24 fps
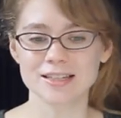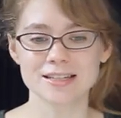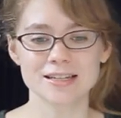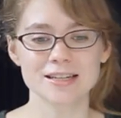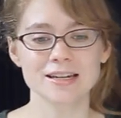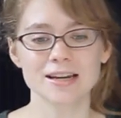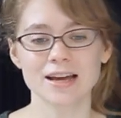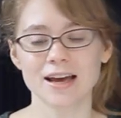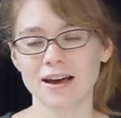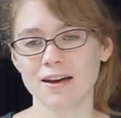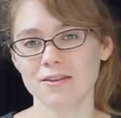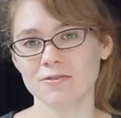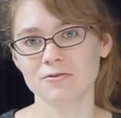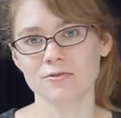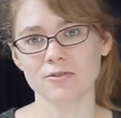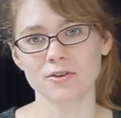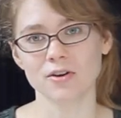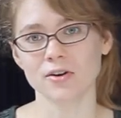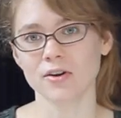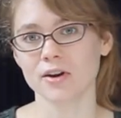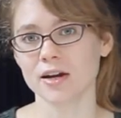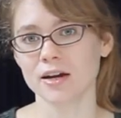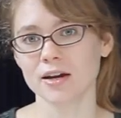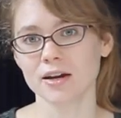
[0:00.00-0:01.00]
is not
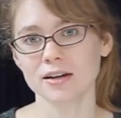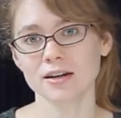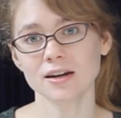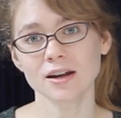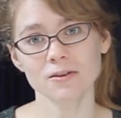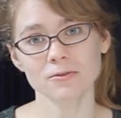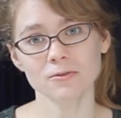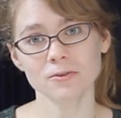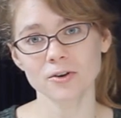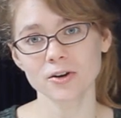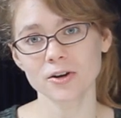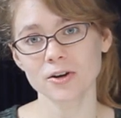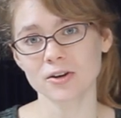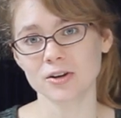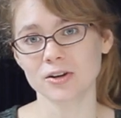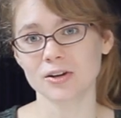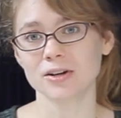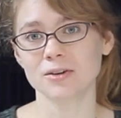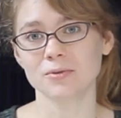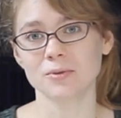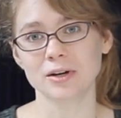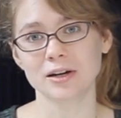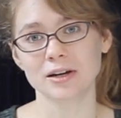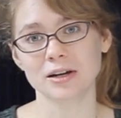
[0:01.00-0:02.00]
very
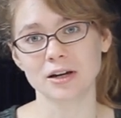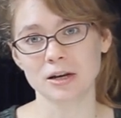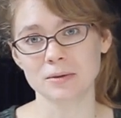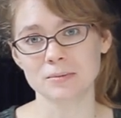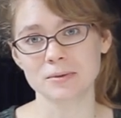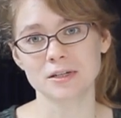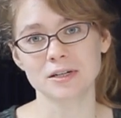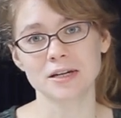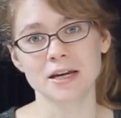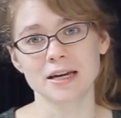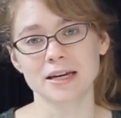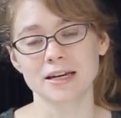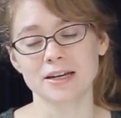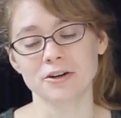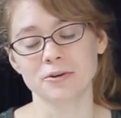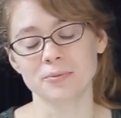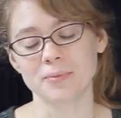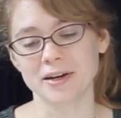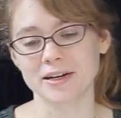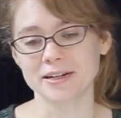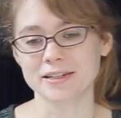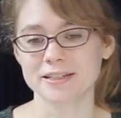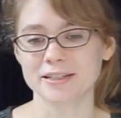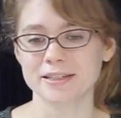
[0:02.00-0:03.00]
good when it comes to taking her
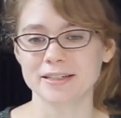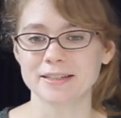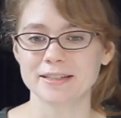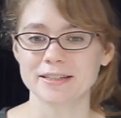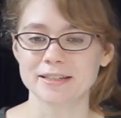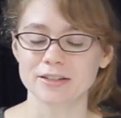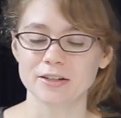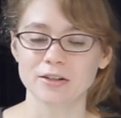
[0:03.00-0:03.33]
medicine,